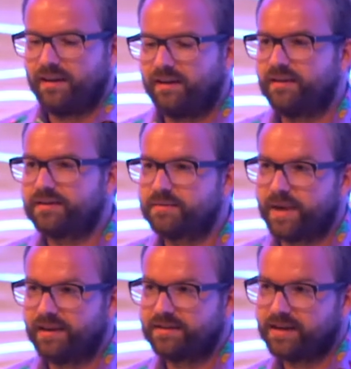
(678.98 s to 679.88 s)
it does
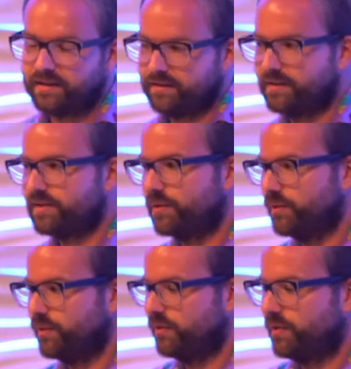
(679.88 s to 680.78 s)
make sense
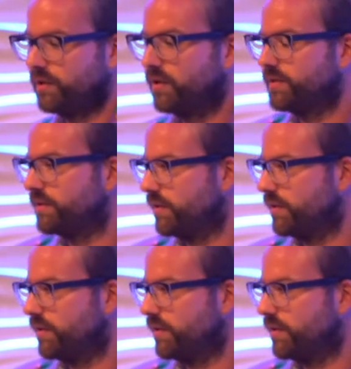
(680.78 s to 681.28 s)
to the content